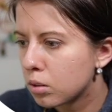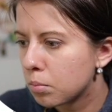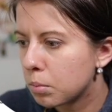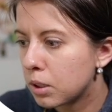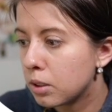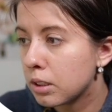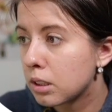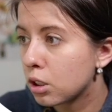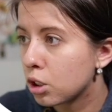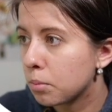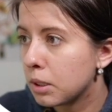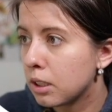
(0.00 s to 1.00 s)
Better
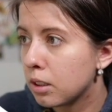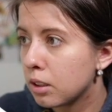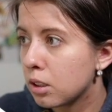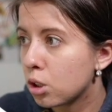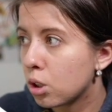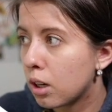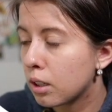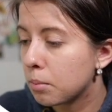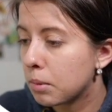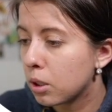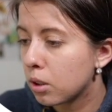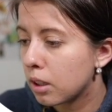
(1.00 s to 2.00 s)
decision making, this talked
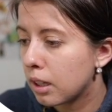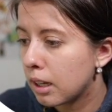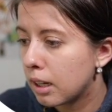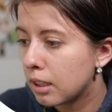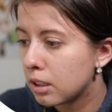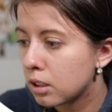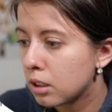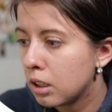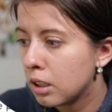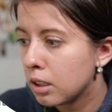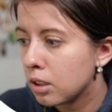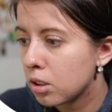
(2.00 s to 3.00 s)
about that.
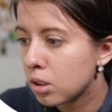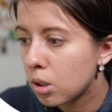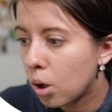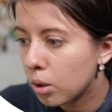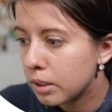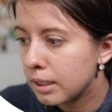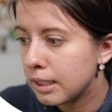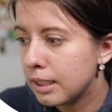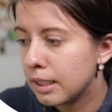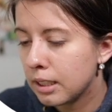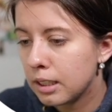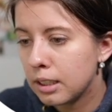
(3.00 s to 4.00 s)

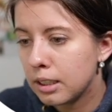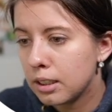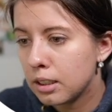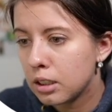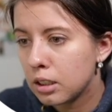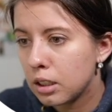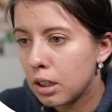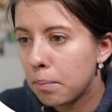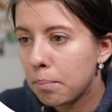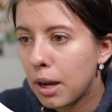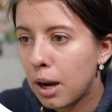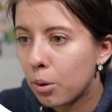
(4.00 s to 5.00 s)
Consolidating it,
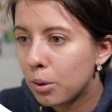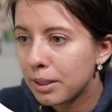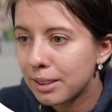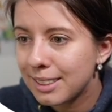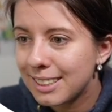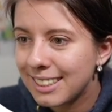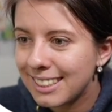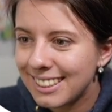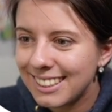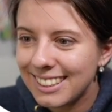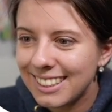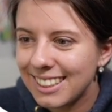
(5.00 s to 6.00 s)
empowering the
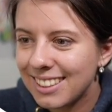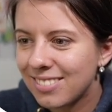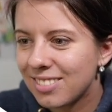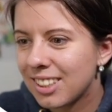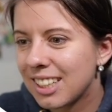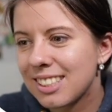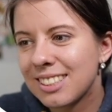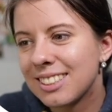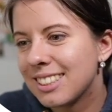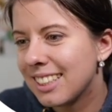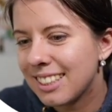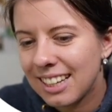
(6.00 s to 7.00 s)
team, faster
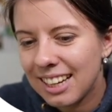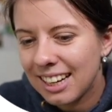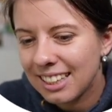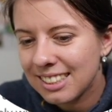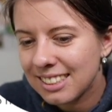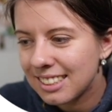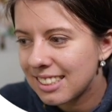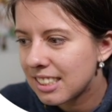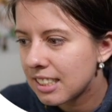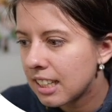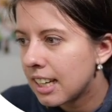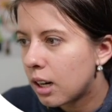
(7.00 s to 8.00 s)
data
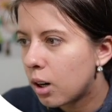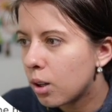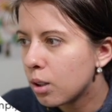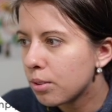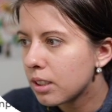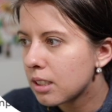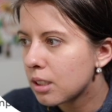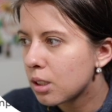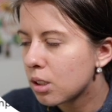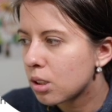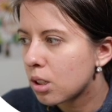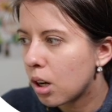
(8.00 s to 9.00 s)
access. All of this is
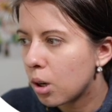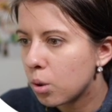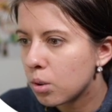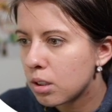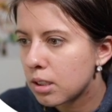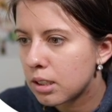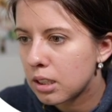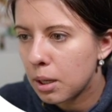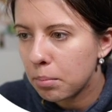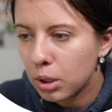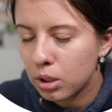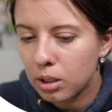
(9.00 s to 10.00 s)
so
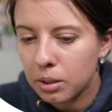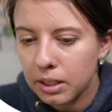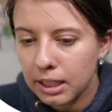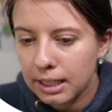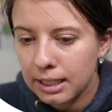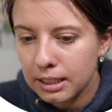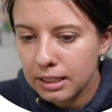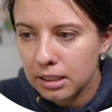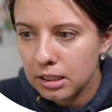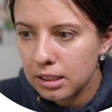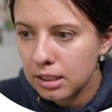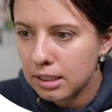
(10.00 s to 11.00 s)
similar, right? It's
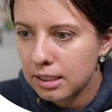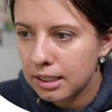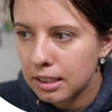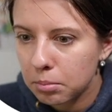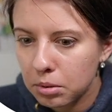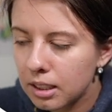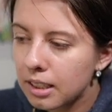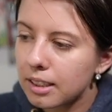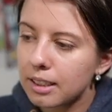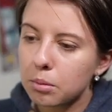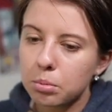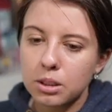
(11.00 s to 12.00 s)
the same.
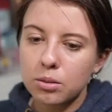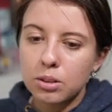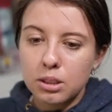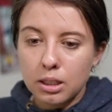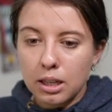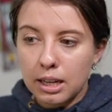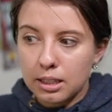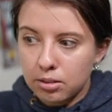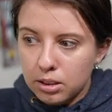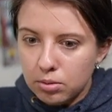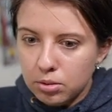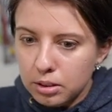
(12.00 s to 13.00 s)
Like the benefits are kind of
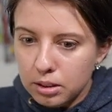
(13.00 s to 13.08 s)
different.